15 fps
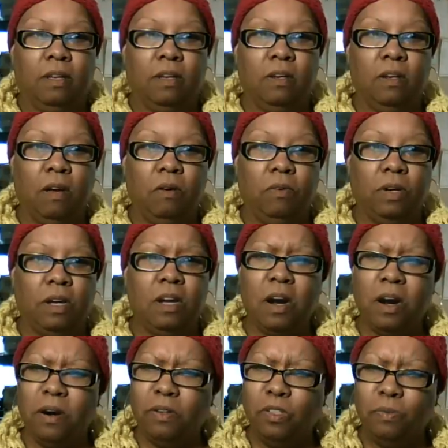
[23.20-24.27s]
you know, to
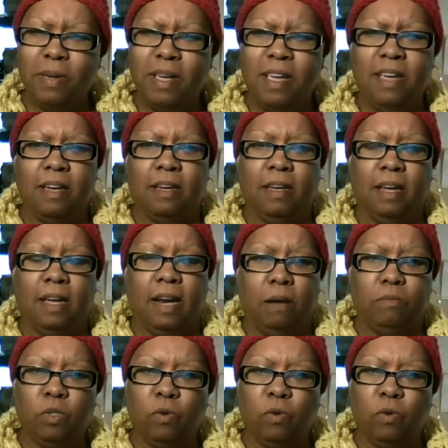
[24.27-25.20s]
encourage me, and I'm